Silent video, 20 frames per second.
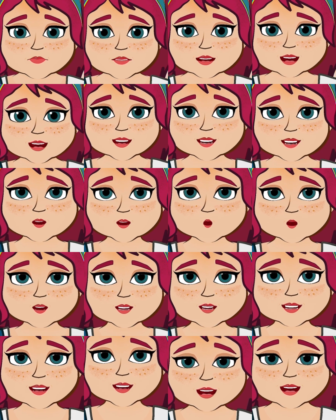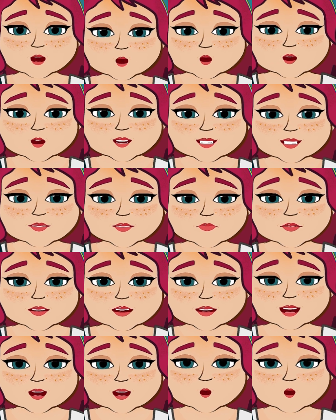The turkey had won.
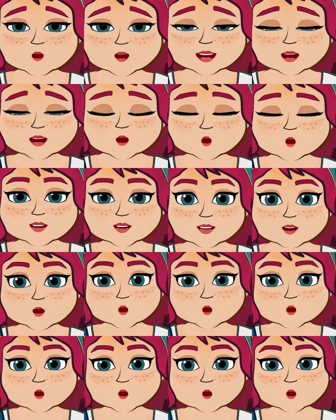I woke up later in